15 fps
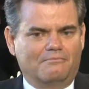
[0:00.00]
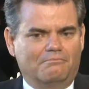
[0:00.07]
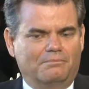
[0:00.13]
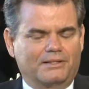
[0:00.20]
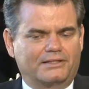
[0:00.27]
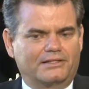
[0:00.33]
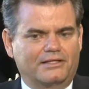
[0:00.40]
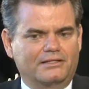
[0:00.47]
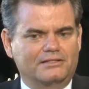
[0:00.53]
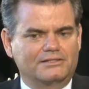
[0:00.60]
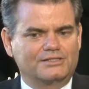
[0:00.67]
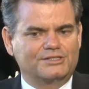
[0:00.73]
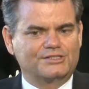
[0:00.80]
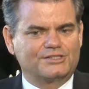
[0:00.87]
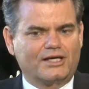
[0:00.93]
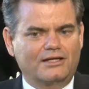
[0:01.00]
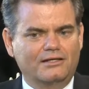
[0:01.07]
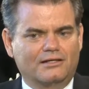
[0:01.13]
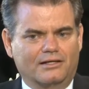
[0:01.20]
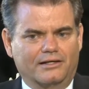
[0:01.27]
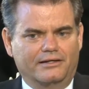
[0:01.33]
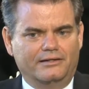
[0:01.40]
But then
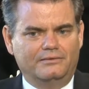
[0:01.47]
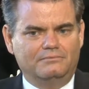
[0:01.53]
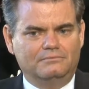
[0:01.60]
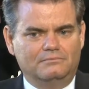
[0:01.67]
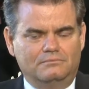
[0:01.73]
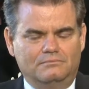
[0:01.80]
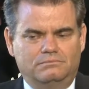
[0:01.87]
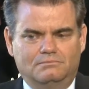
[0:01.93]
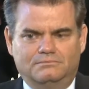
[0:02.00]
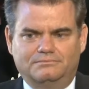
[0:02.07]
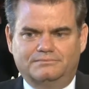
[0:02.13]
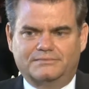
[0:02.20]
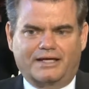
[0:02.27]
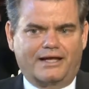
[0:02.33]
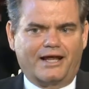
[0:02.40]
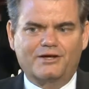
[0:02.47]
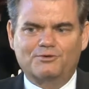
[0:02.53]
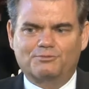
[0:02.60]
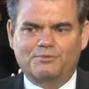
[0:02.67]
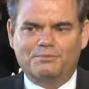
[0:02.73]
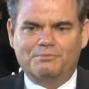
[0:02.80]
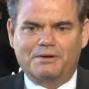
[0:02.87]
suddenly, and I don't
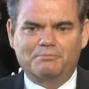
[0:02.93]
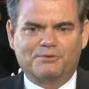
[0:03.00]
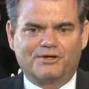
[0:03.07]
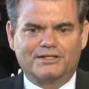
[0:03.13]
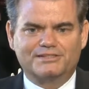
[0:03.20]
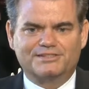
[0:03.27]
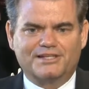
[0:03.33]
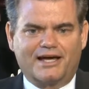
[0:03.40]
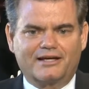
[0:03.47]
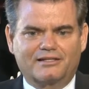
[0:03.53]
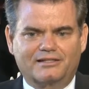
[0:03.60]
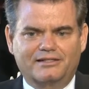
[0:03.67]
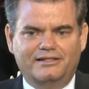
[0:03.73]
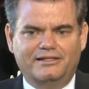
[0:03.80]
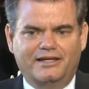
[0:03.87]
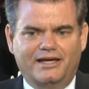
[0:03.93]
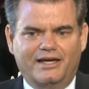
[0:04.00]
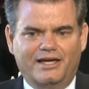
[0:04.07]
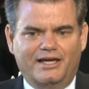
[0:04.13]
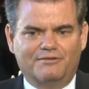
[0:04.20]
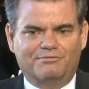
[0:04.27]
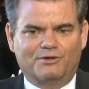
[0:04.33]
remember exactly
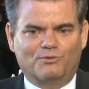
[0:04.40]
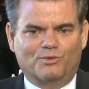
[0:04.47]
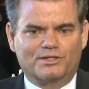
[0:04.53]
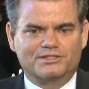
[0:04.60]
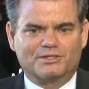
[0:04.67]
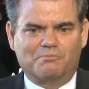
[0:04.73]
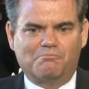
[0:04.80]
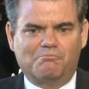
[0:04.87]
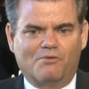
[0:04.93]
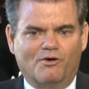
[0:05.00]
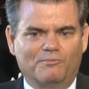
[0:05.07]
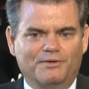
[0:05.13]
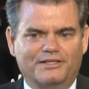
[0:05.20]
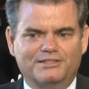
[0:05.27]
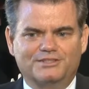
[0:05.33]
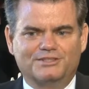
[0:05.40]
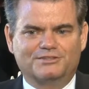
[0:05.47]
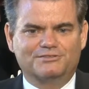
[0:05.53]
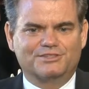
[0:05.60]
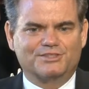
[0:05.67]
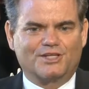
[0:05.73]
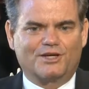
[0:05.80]
if it was a moment of
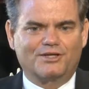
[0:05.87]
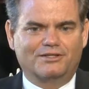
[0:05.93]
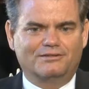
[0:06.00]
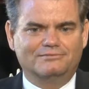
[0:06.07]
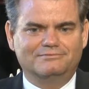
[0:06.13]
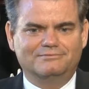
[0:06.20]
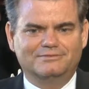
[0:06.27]
sudden